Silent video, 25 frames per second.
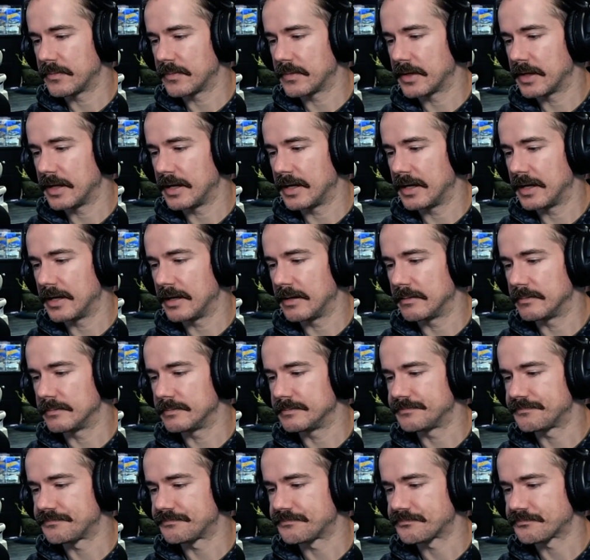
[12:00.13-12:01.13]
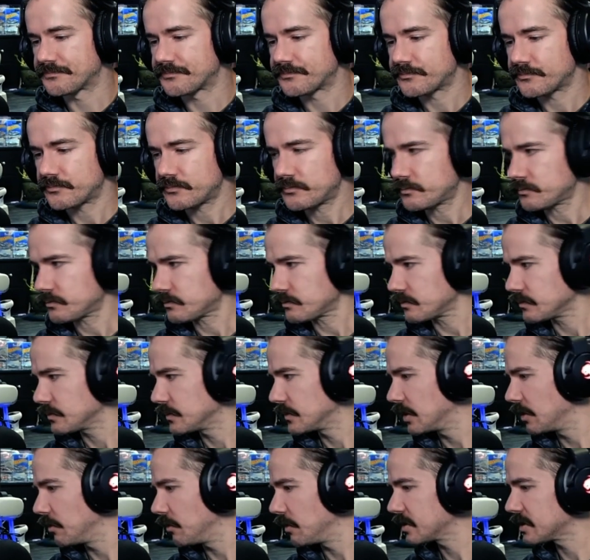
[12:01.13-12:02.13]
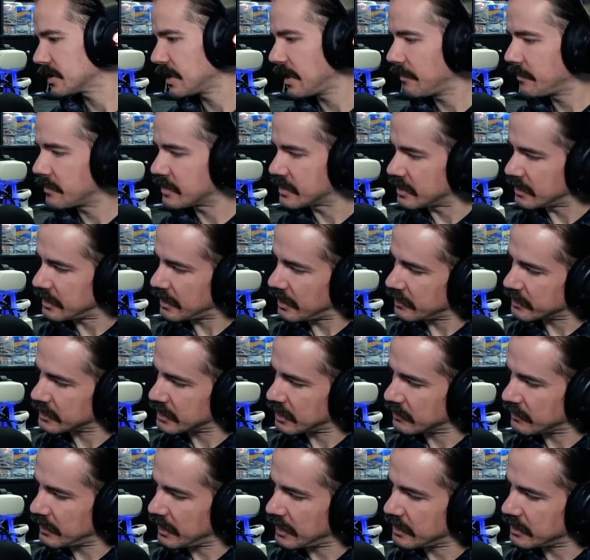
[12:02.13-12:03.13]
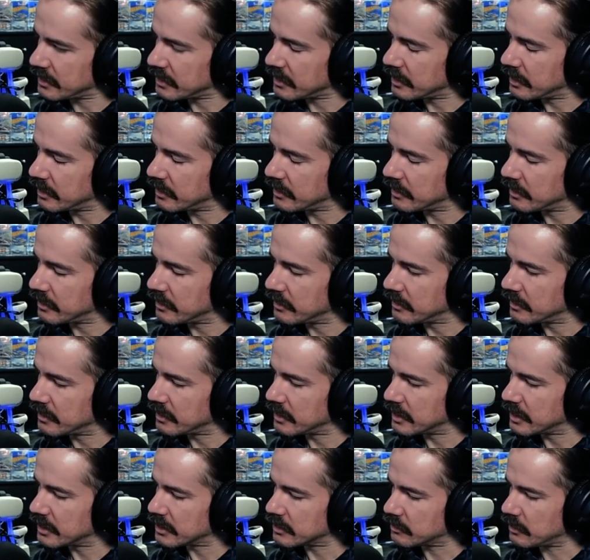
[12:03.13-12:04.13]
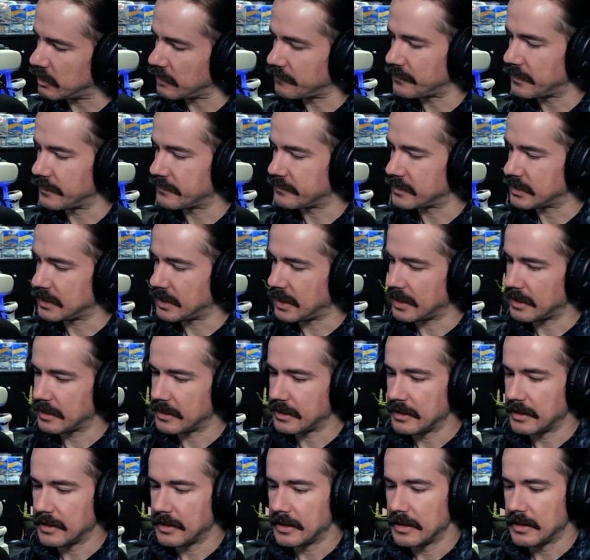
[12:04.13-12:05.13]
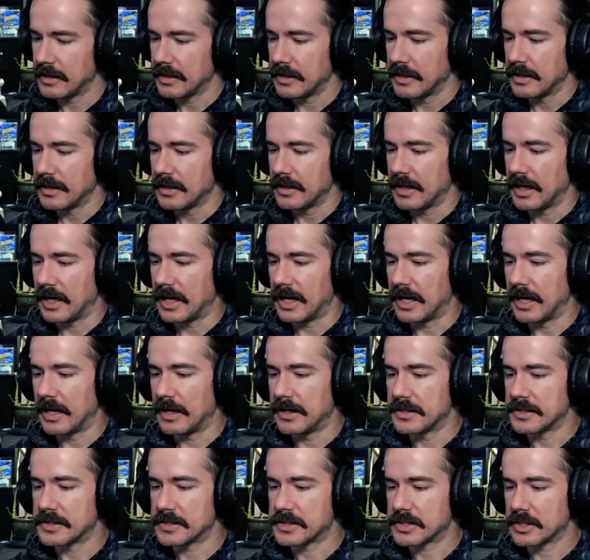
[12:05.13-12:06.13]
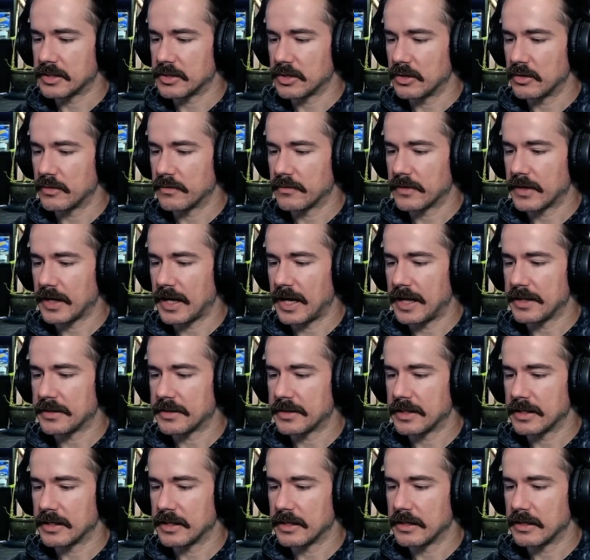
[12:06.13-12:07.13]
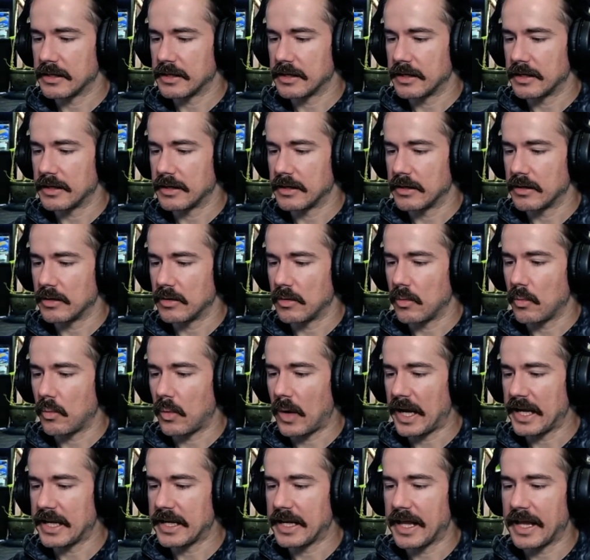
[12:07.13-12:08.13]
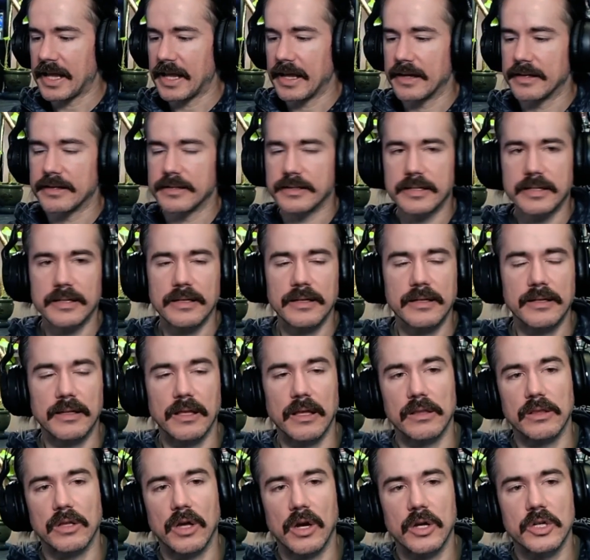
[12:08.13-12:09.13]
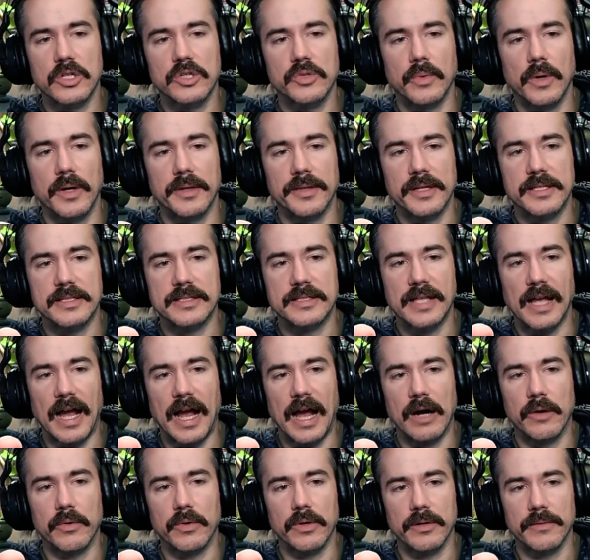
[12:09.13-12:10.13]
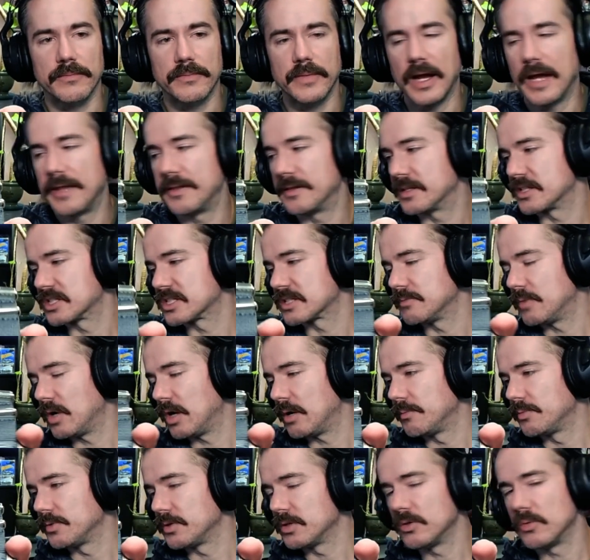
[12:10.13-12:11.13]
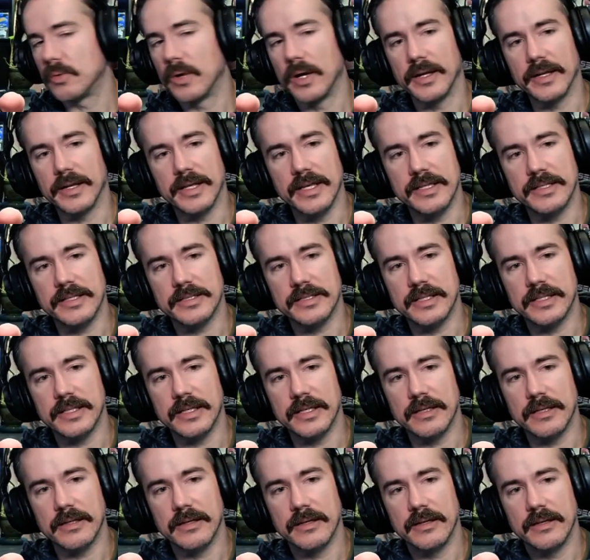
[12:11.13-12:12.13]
what time is it now? Is that right? 12:58. So you've got the white hand, the large one that is the hour, and then the small blue one is the